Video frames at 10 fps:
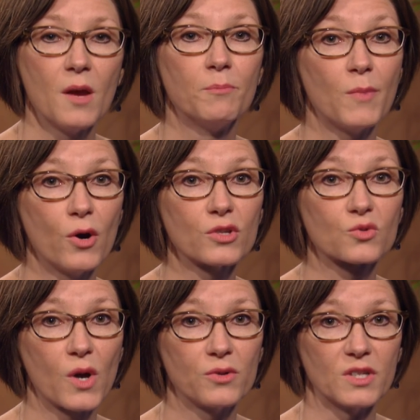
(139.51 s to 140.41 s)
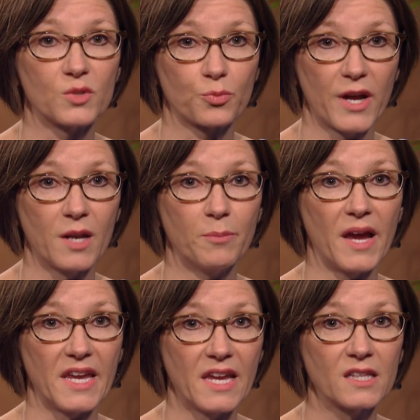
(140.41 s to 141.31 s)
Most roses bred by
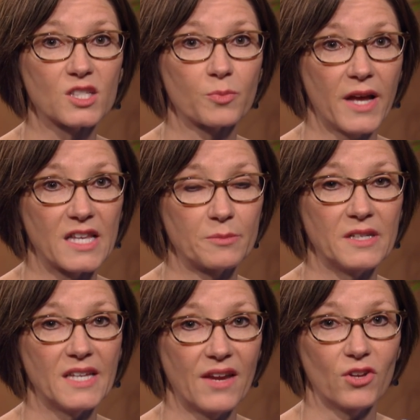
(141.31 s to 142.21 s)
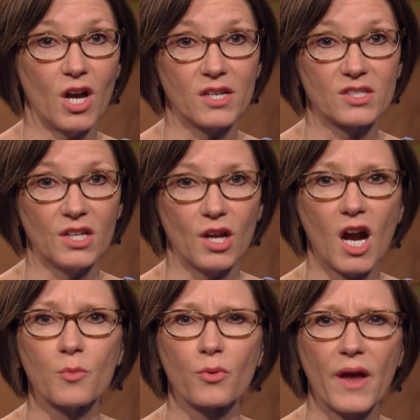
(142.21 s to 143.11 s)
English plantsman David Austin
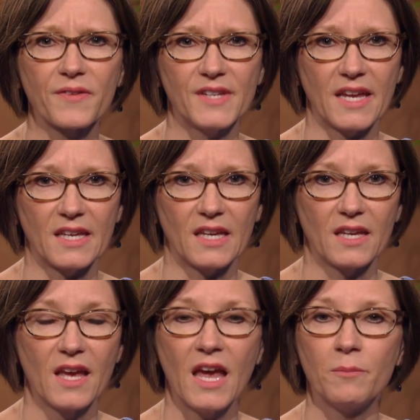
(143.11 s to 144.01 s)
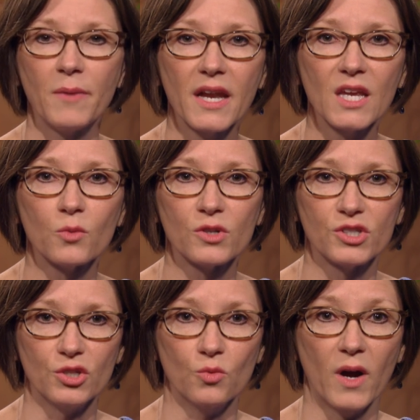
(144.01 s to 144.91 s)
are breathtaking, and many will
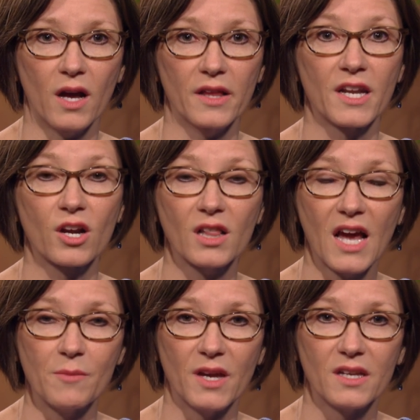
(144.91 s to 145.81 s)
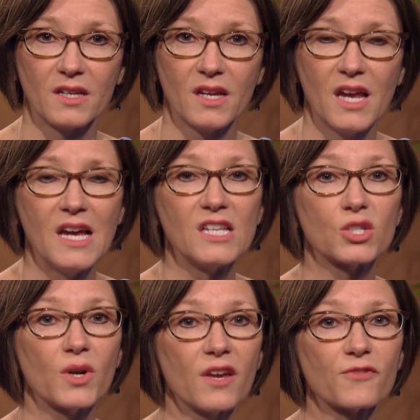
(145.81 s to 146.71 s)
do well in our climate so
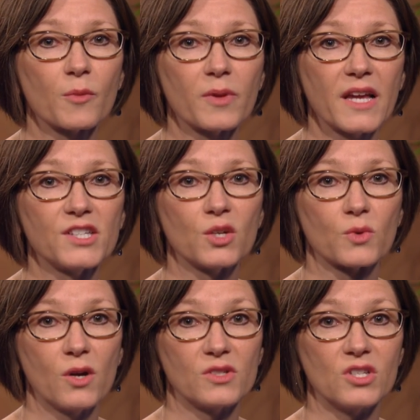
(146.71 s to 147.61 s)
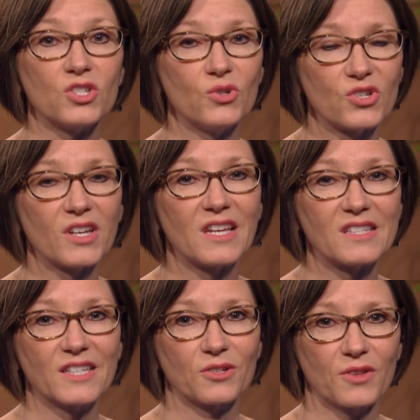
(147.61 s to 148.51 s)
if you're planting roses, you should
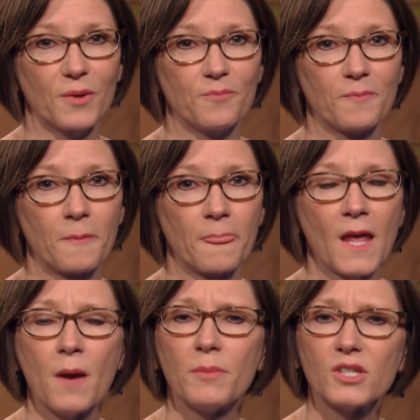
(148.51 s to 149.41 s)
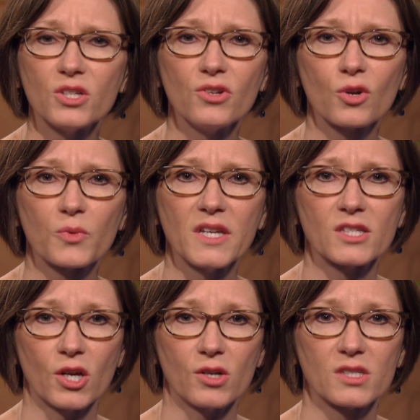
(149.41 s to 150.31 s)
consider them. But do your
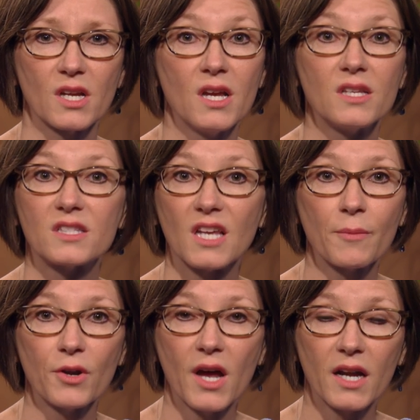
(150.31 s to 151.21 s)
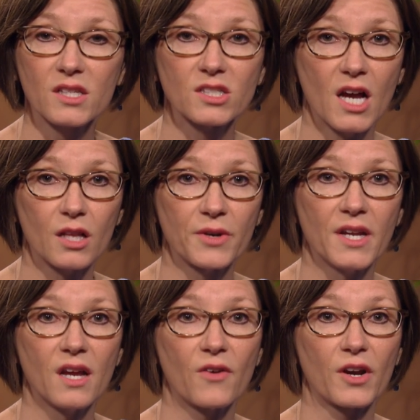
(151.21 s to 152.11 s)
research. Some are not as tolerant
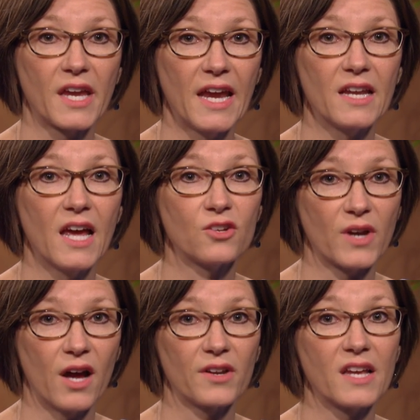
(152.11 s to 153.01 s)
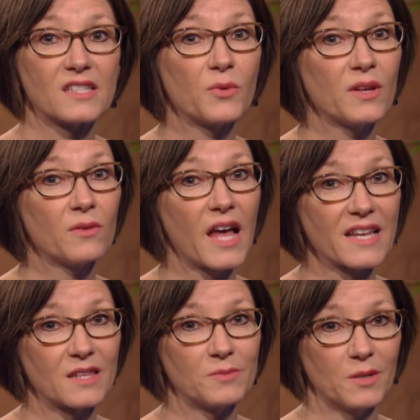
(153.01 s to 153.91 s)
of our heat and drought as we'd
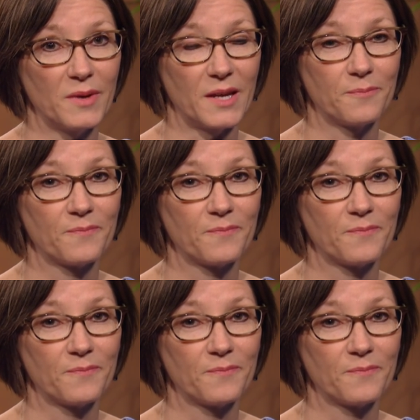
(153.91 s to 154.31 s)
like them to be.